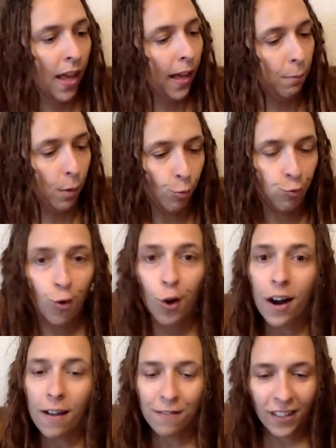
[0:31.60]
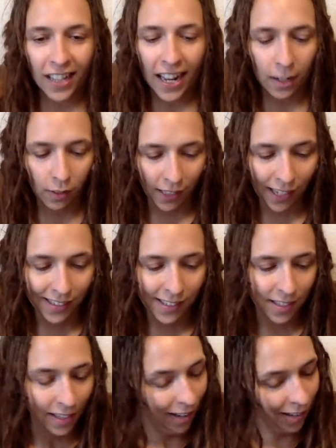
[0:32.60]
And before I forget,
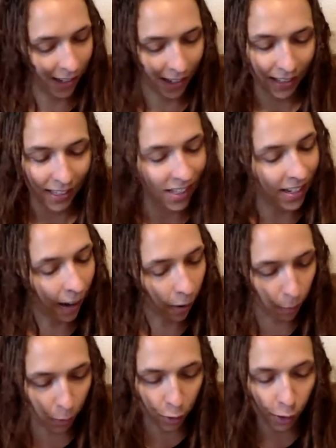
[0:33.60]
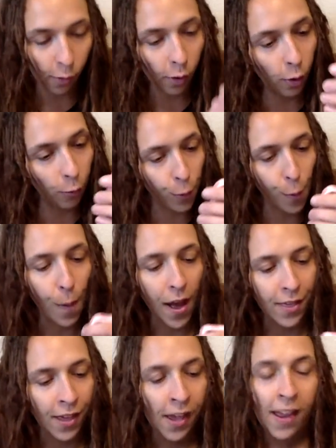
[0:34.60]
let's just get this terrible joke over with,